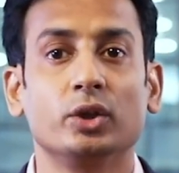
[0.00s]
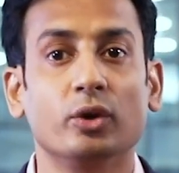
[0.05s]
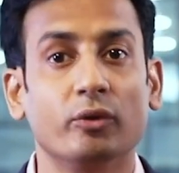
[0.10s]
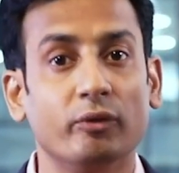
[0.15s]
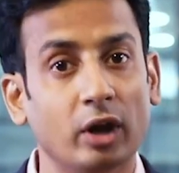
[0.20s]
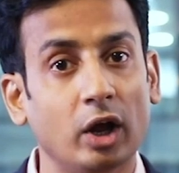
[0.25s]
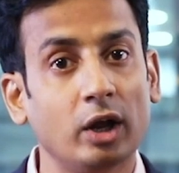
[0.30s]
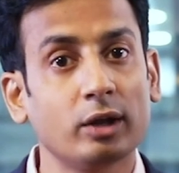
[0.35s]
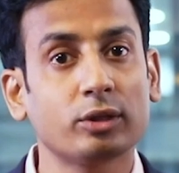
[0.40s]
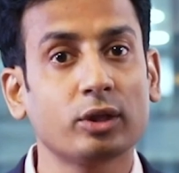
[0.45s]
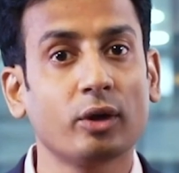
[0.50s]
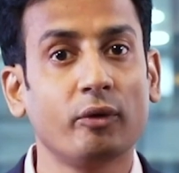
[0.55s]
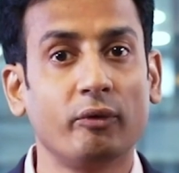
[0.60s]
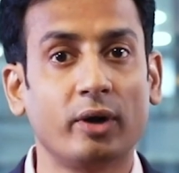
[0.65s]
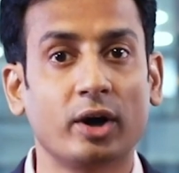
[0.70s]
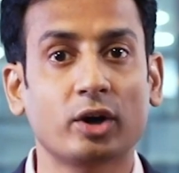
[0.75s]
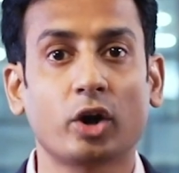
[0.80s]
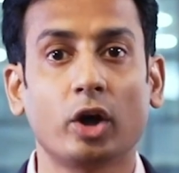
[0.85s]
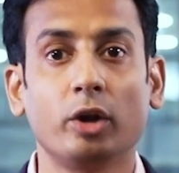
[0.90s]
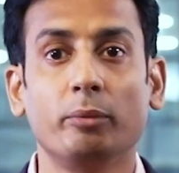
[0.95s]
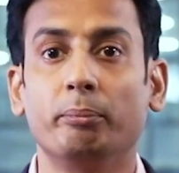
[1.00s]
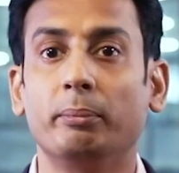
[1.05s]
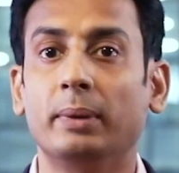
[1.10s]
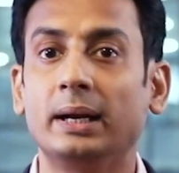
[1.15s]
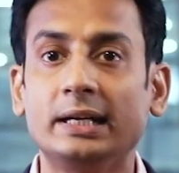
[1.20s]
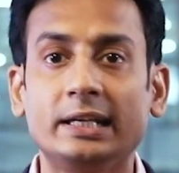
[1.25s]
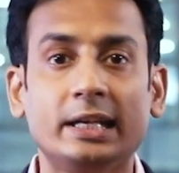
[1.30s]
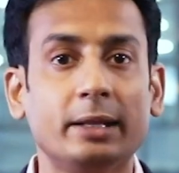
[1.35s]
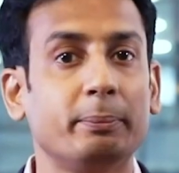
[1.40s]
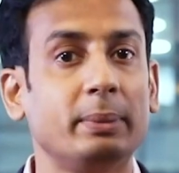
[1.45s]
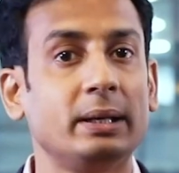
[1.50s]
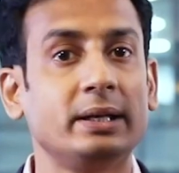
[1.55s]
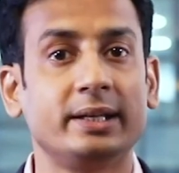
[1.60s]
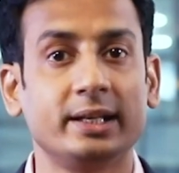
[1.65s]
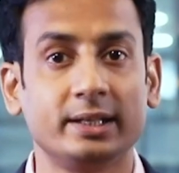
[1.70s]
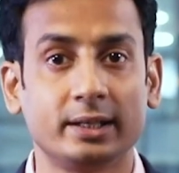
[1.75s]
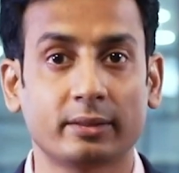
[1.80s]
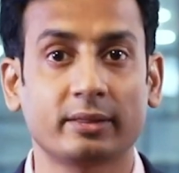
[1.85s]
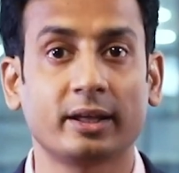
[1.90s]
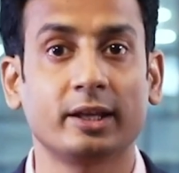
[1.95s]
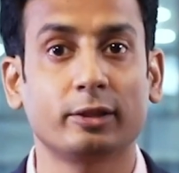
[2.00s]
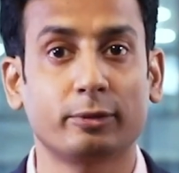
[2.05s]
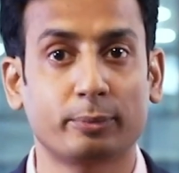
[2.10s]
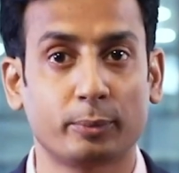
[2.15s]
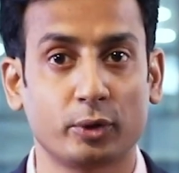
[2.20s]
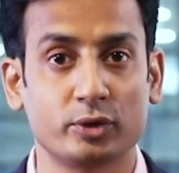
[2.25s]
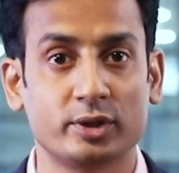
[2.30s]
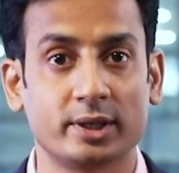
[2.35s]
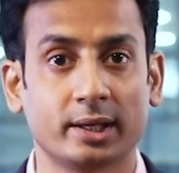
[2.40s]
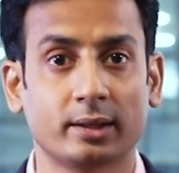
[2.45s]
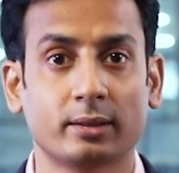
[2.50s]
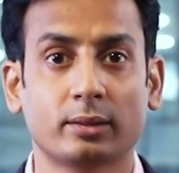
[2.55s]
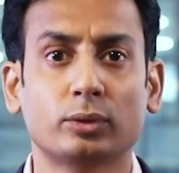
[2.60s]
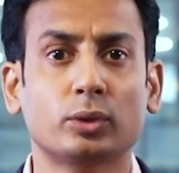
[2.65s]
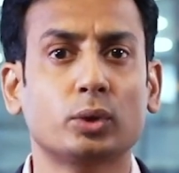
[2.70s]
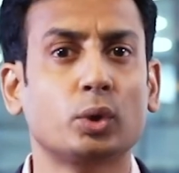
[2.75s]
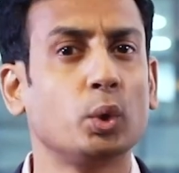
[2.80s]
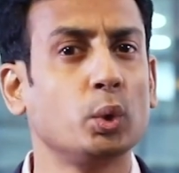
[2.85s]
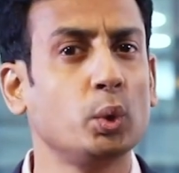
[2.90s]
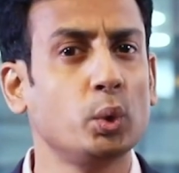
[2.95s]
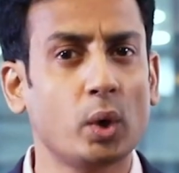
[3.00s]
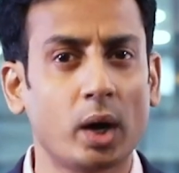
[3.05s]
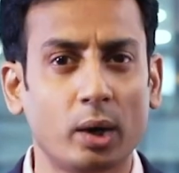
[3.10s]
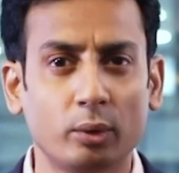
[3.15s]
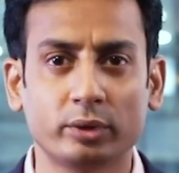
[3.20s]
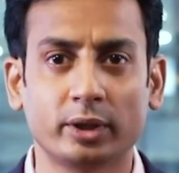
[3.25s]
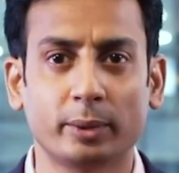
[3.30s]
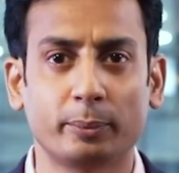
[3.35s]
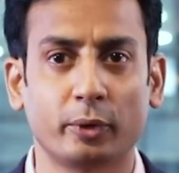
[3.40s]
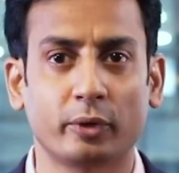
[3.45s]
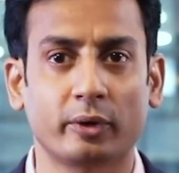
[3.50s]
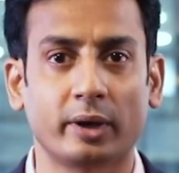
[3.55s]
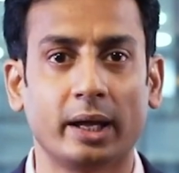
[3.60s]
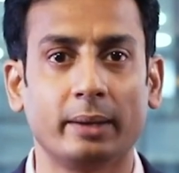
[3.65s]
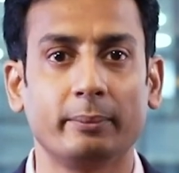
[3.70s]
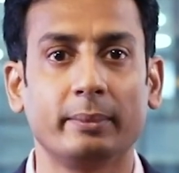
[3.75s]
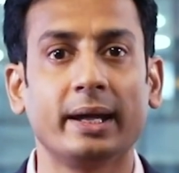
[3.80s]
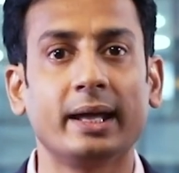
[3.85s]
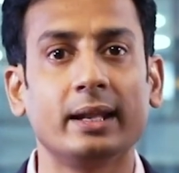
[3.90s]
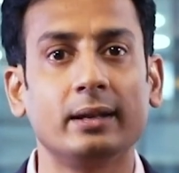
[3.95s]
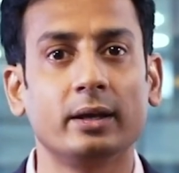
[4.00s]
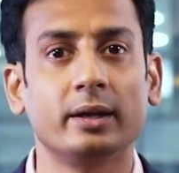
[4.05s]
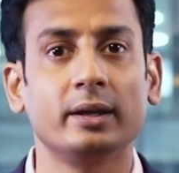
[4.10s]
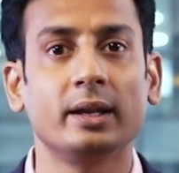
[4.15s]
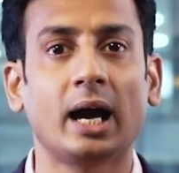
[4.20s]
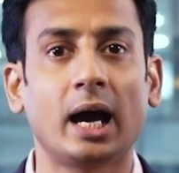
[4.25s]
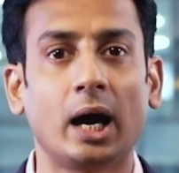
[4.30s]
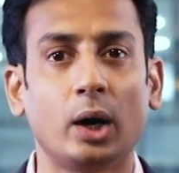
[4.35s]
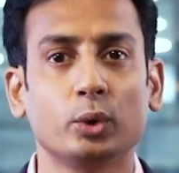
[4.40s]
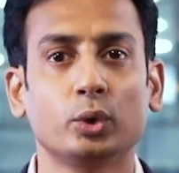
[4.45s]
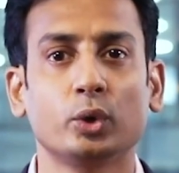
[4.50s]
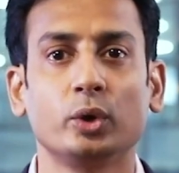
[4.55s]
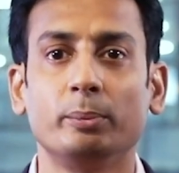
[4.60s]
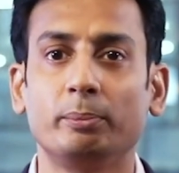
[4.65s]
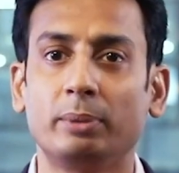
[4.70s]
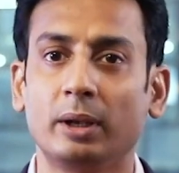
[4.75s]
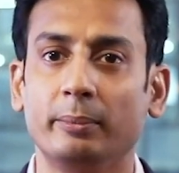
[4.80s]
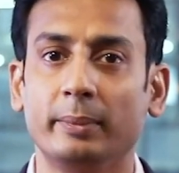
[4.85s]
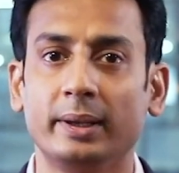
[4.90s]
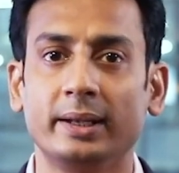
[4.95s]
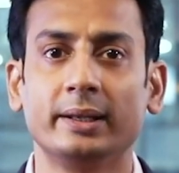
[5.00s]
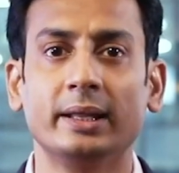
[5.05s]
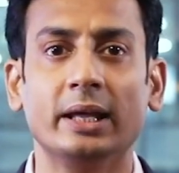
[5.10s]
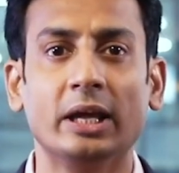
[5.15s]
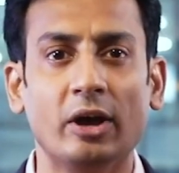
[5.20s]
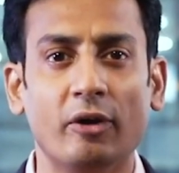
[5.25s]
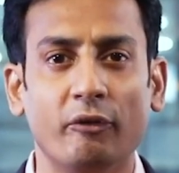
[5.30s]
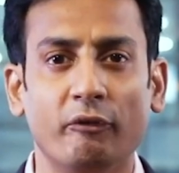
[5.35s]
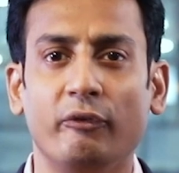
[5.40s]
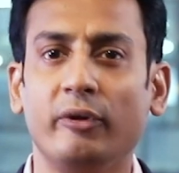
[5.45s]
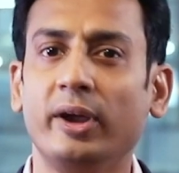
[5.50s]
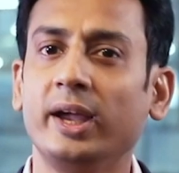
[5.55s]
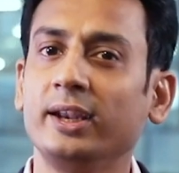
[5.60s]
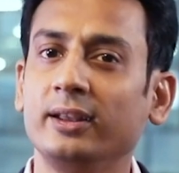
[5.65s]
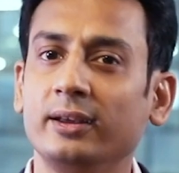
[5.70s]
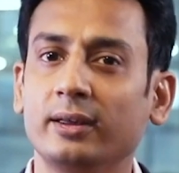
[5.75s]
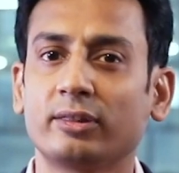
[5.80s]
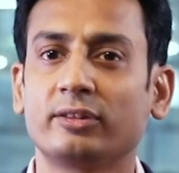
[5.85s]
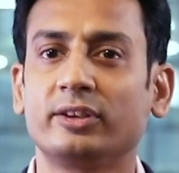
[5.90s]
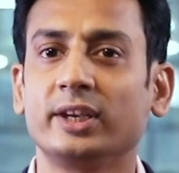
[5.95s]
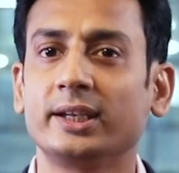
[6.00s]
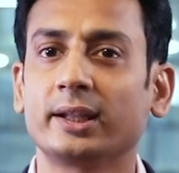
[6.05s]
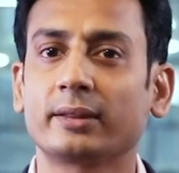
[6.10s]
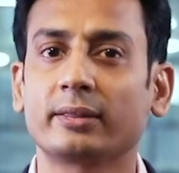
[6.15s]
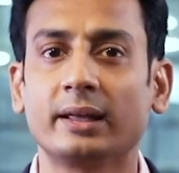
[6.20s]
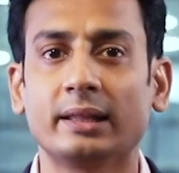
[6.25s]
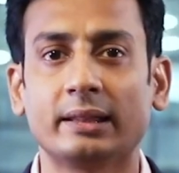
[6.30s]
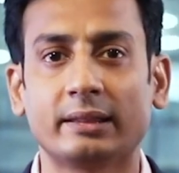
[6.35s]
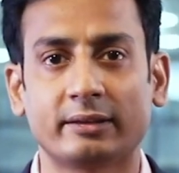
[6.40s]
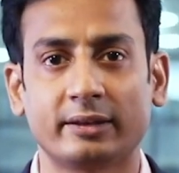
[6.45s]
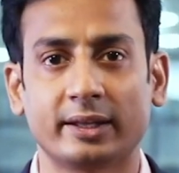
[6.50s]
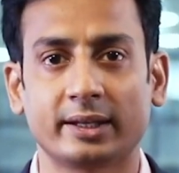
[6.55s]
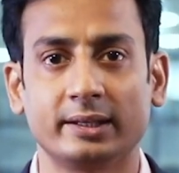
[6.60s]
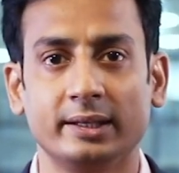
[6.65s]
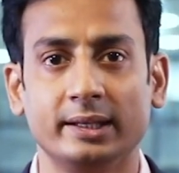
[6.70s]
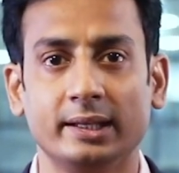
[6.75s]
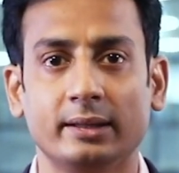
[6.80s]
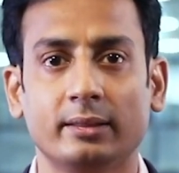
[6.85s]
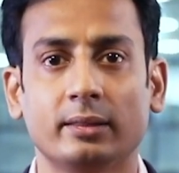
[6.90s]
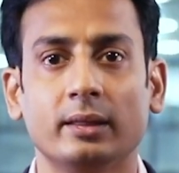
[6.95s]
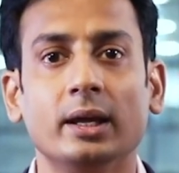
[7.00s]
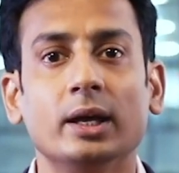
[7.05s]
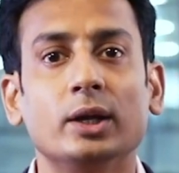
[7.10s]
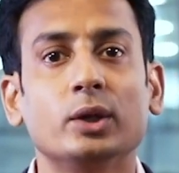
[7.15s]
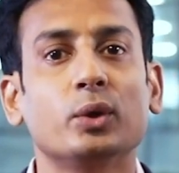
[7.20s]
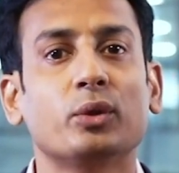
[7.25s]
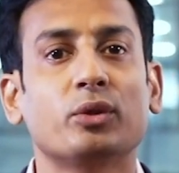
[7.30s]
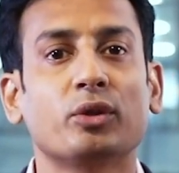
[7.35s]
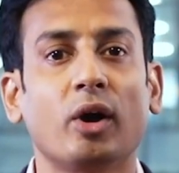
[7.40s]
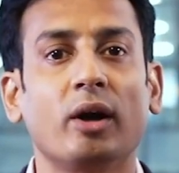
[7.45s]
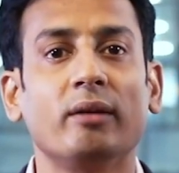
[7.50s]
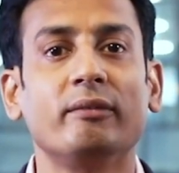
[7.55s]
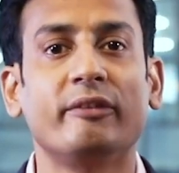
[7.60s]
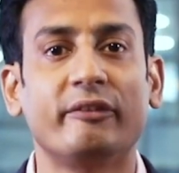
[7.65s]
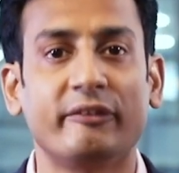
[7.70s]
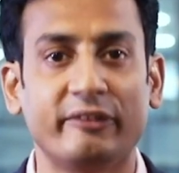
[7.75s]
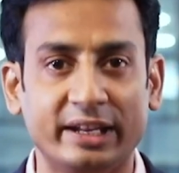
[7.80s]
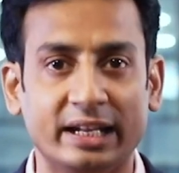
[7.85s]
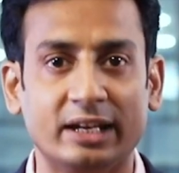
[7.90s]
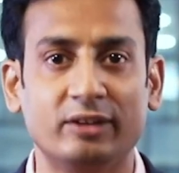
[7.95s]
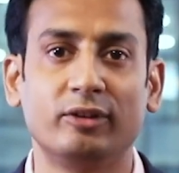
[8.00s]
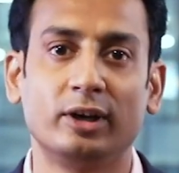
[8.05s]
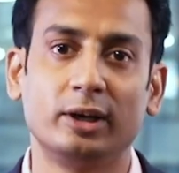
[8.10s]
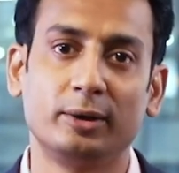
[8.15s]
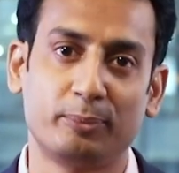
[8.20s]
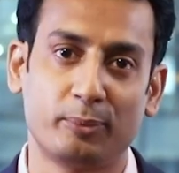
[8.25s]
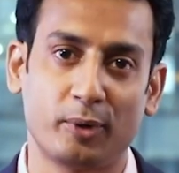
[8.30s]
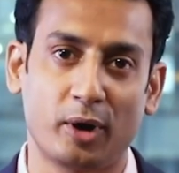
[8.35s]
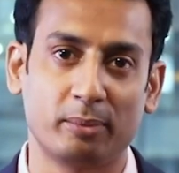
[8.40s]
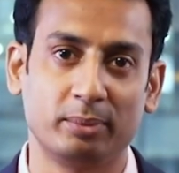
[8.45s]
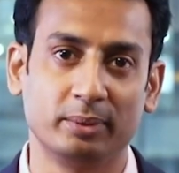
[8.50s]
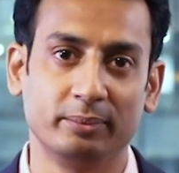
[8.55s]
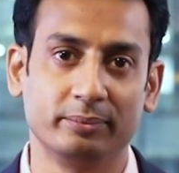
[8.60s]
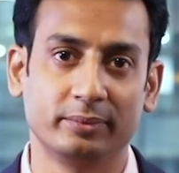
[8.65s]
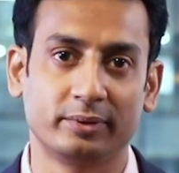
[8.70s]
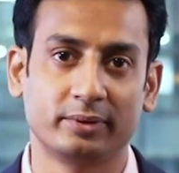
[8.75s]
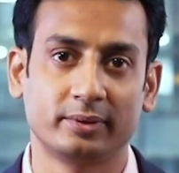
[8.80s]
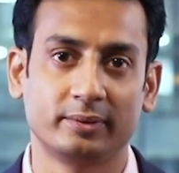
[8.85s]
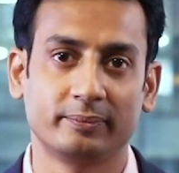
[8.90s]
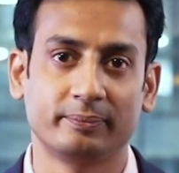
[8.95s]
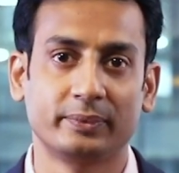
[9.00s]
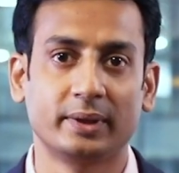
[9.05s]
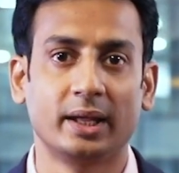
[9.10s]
You will also work on multiple data science projects throughout the program and learn how to implement various data science techniques to solve real-world problems.